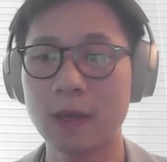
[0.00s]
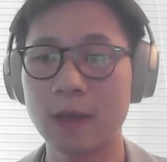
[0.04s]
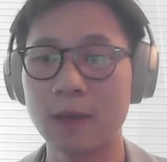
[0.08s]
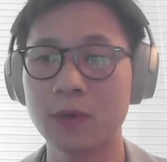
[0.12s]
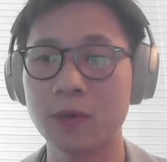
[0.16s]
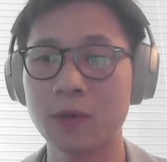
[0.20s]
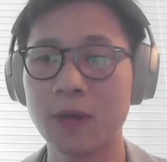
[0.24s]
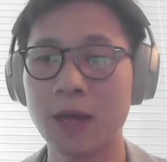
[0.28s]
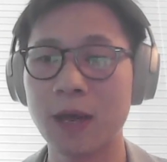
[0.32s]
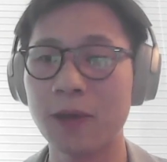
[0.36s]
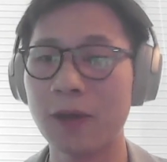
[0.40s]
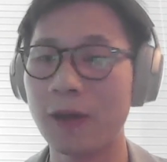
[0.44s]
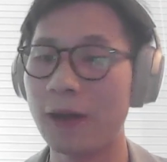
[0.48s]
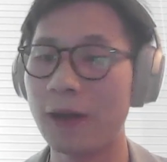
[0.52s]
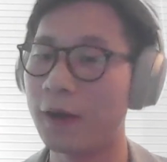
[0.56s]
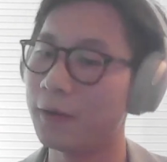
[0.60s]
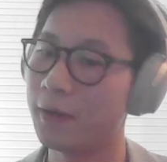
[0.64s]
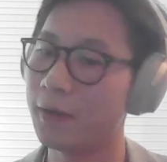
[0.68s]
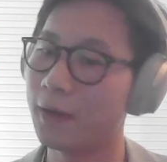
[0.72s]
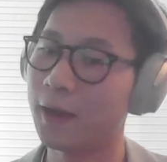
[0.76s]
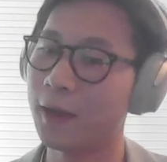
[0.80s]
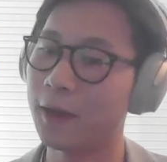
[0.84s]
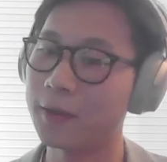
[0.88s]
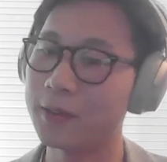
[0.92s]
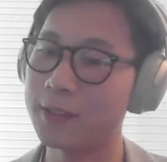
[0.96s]
So
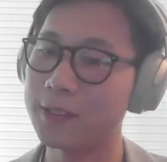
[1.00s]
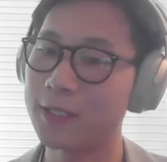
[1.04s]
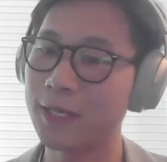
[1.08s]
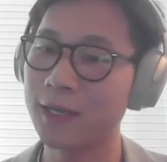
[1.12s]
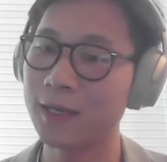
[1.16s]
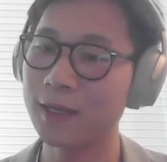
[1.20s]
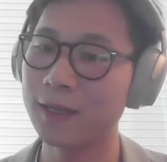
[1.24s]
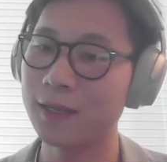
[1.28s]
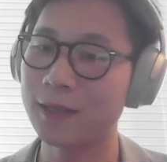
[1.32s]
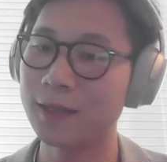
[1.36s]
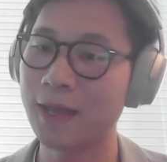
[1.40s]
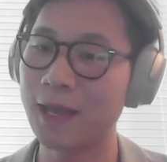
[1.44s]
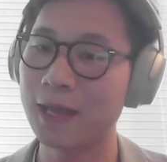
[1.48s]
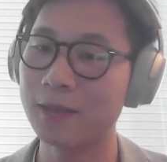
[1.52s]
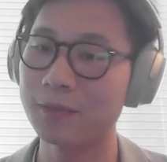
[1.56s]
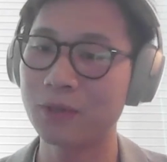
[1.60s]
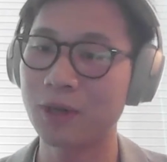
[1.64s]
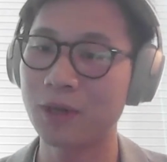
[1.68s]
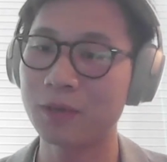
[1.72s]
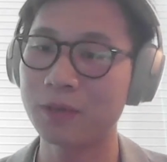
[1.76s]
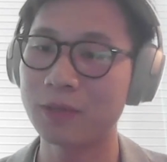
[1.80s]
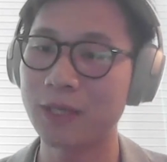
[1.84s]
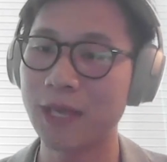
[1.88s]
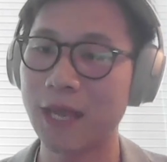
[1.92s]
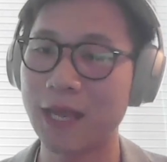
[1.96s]
I'll say
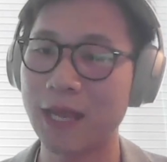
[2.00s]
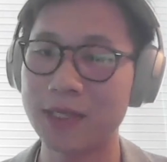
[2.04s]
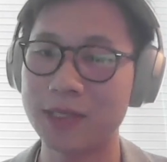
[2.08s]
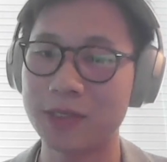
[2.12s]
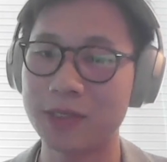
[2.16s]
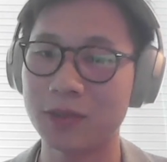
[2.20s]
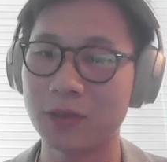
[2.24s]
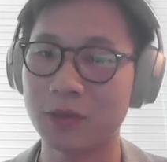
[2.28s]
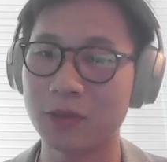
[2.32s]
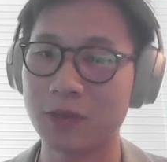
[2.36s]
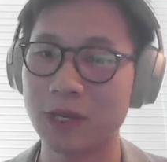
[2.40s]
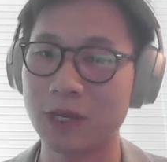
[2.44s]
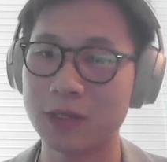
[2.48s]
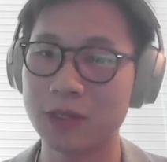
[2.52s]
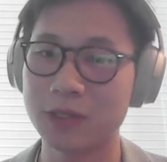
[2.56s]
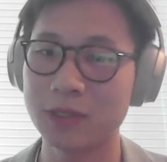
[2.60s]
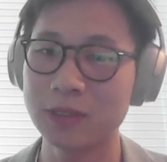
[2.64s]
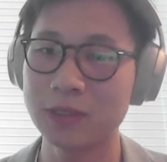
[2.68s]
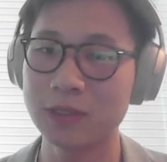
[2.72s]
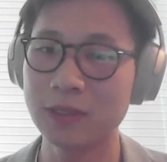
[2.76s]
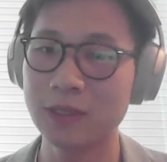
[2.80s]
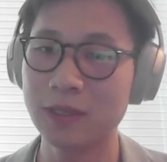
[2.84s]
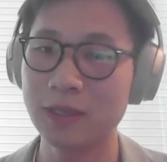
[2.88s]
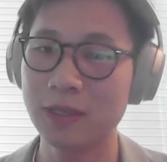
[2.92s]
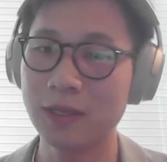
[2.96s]
that probably answer your
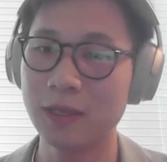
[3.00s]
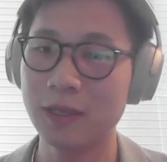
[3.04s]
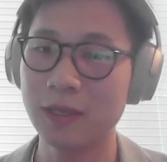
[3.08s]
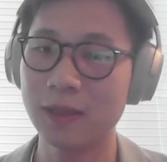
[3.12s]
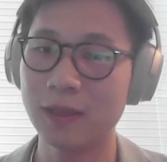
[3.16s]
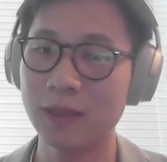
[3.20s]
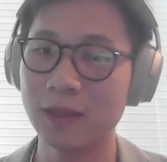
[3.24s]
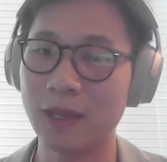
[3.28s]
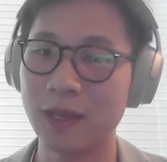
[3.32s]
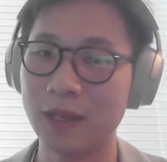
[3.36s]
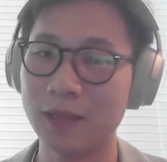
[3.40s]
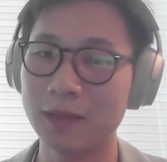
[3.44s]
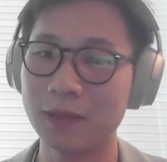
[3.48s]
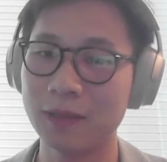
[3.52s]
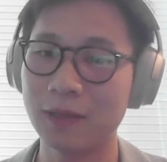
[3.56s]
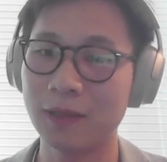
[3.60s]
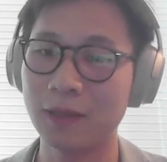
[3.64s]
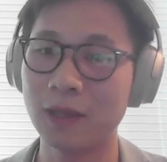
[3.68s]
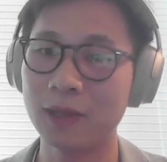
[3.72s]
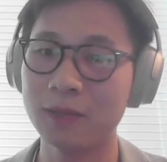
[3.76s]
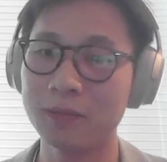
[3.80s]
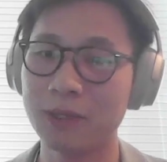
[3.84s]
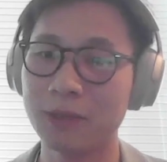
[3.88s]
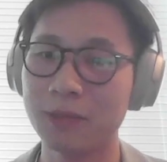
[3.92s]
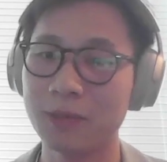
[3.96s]
question. Like
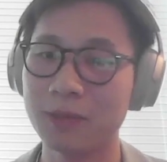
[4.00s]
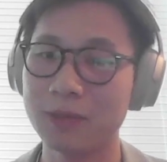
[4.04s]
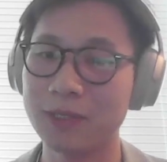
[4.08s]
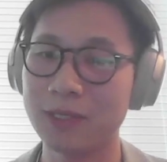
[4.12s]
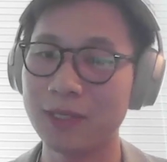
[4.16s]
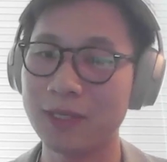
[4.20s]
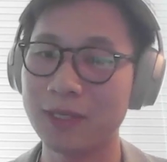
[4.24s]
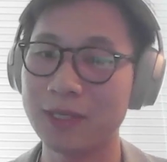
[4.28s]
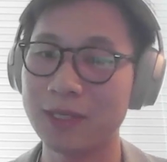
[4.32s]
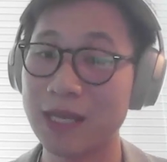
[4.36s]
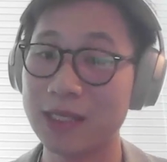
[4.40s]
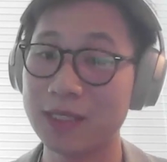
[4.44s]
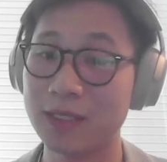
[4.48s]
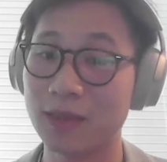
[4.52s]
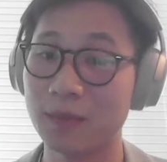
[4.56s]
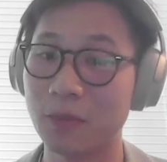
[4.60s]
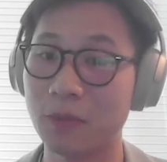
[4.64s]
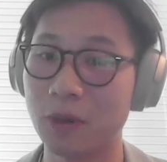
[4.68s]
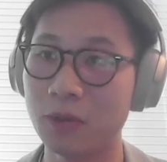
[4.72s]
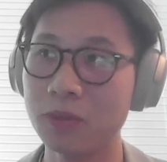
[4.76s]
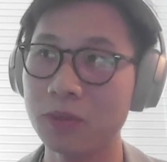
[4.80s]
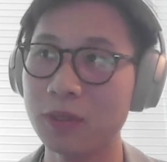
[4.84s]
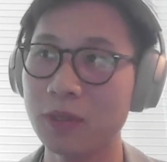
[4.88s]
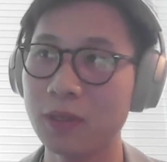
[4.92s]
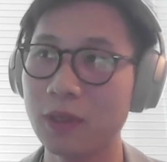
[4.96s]
a lot of people think
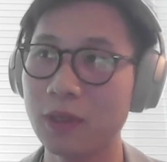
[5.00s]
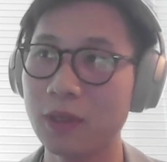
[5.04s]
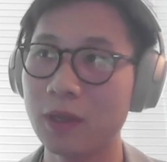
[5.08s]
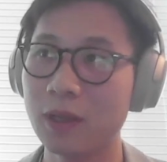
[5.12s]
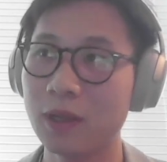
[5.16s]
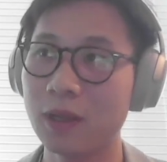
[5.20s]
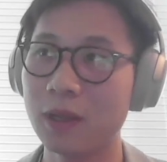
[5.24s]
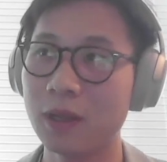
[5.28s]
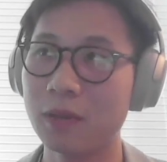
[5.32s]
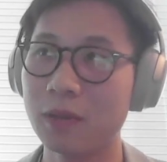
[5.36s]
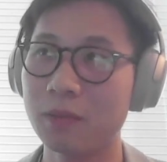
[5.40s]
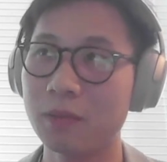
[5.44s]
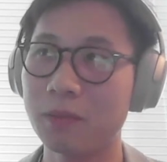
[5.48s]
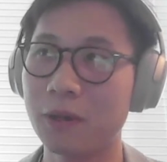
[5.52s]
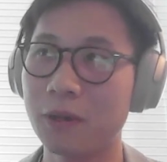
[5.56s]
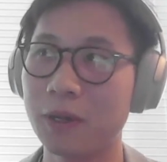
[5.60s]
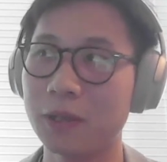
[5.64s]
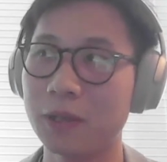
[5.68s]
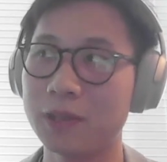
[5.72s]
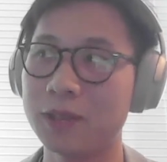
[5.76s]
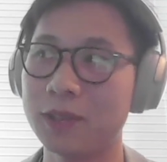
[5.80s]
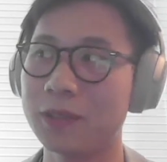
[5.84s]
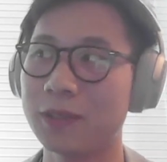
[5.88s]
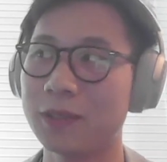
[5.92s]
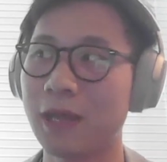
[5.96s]
that's a moat,
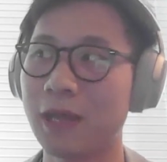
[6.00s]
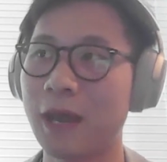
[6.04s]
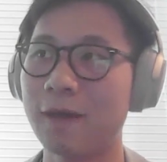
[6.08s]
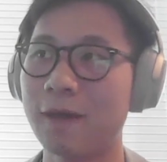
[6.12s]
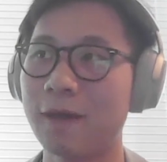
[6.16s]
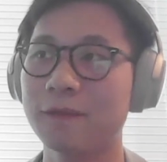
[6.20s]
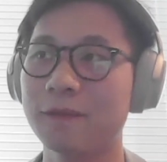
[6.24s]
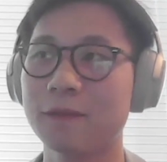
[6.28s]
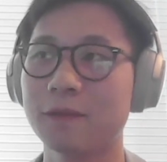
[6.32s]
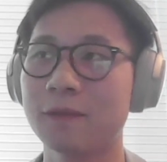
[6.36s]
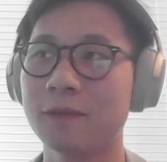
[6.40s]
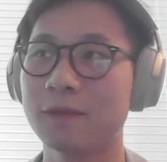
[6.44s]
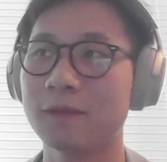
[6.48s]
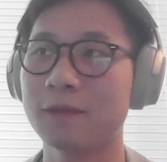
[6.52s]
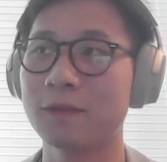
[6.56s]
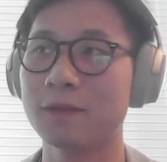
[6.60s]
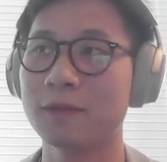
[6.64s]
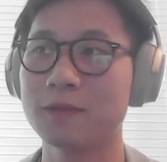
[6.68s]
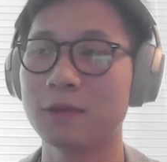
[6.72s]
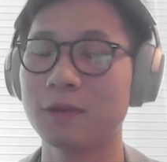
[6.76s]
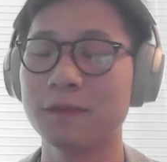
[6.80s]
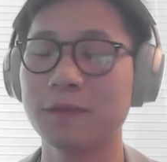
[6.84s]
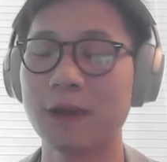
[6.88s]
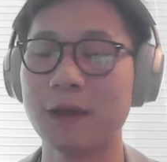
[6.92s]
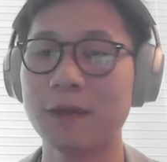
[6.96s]
but
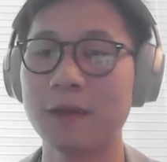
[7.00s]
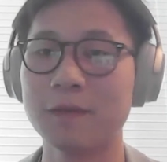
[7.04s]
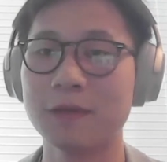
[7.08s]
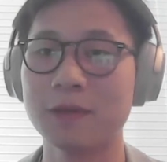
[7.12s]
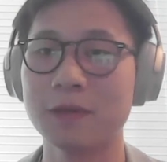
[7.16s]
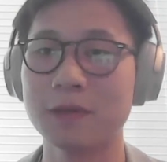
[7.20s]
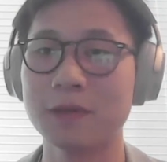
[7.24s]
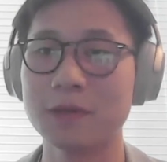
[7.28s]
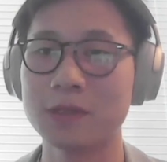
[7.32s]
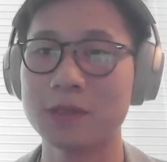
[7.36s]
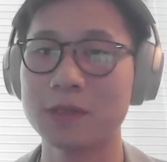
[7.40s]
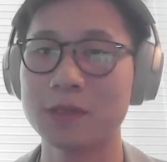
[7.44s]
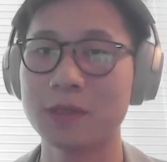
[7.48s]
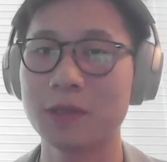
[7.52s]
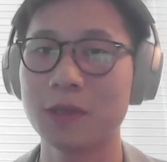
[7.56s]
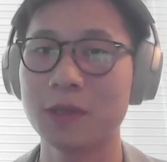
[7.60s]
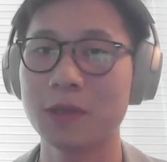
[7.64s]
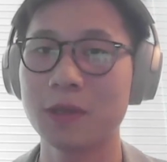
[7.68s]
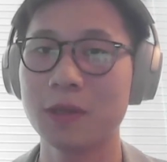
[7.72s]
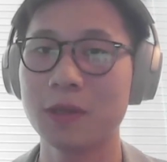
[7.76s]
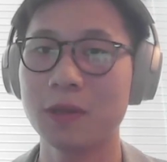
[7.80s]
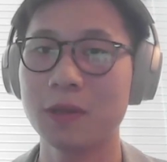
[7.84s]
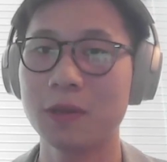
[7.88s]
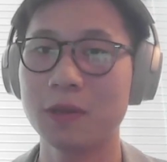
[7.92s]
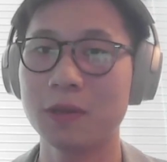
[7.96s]
after 3, 5 years,
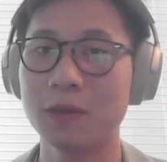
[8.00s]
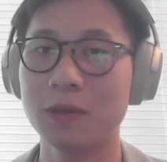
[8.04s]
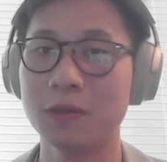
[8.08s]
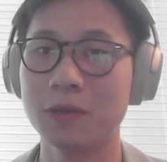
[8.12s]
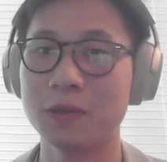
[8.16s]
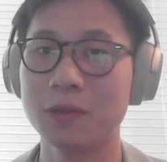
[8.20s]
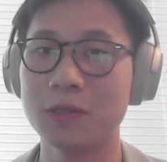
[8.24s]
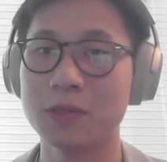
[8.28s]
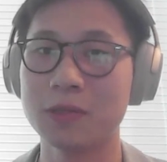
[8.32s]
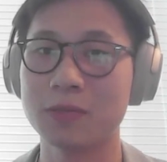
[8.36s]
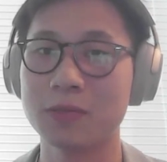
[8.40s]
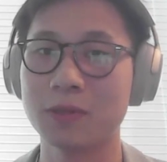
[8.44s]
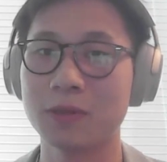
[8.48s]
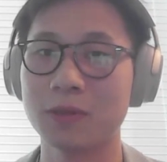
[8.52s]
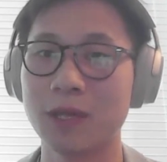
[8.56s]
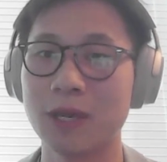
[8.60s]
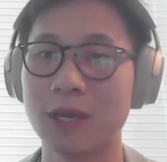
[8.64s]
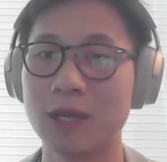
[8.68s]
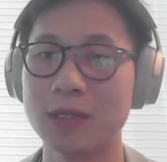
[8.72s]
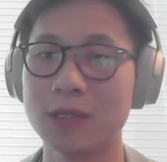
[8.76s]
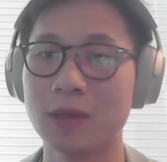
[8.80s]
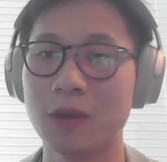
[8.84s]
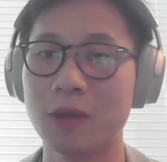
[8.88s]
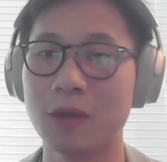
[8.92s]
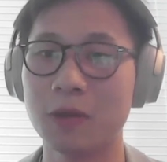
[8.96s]
you just
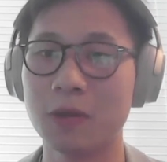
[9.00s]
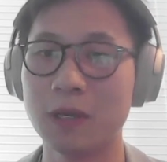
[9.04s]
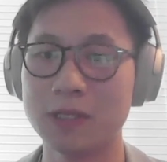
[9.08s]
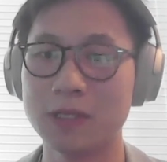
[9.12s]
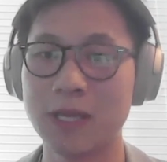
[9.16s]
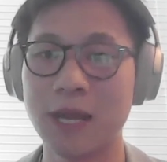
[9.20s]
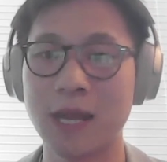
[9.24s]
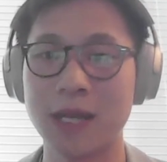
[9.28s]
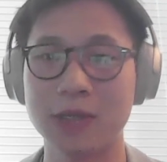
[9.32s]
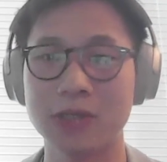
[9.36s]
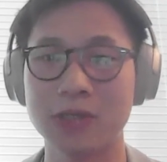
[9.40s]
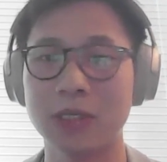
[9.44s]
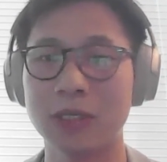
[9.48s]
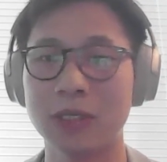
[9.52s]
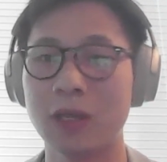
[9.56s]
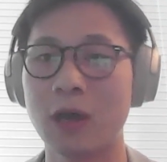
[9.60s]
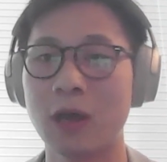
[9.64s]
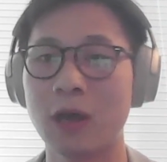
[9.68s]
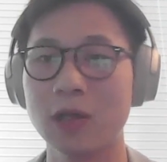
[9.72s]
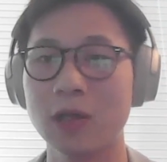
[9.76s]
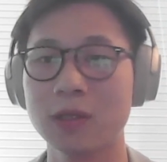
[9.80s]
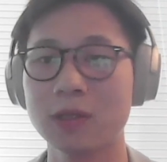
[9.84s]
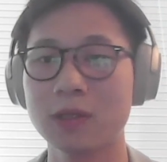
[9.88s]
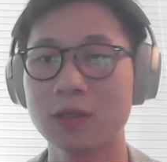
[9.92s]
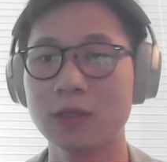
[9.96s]
realize, oh, it's actually
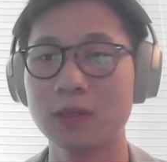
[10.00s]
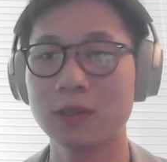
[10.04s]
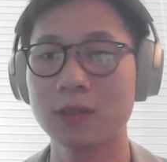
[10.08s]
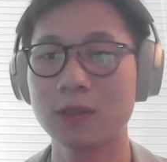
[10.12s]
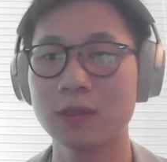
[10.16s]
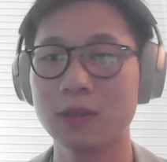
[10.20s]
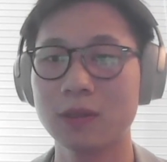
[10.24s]
not.